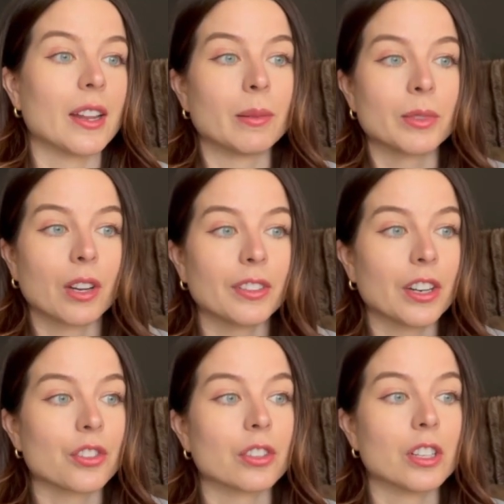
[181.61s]
am soft
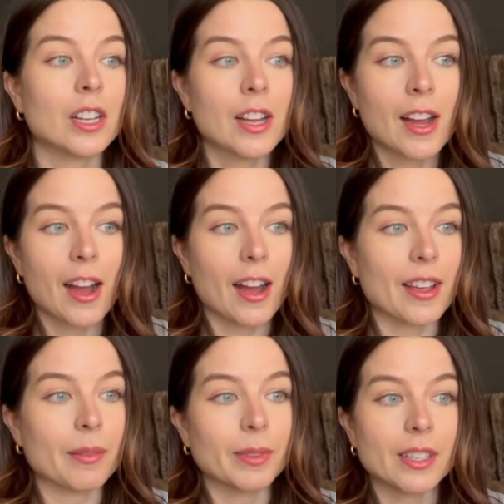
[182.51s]
natural, I
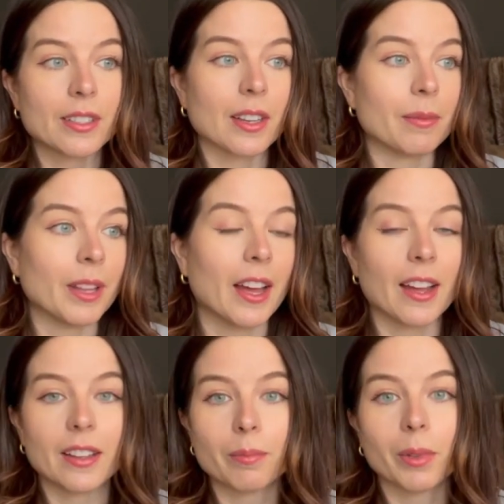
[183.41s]
am this, I'm
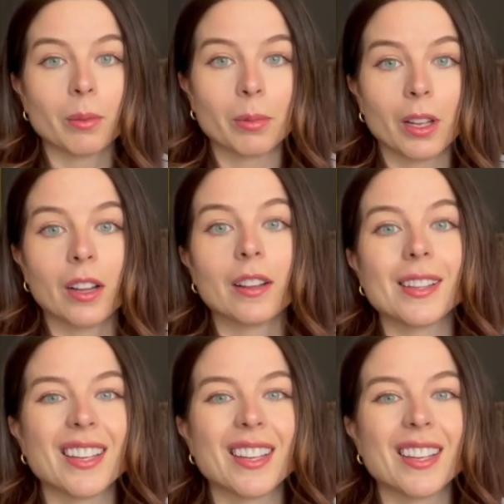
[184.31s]
that, blah, blah, blah.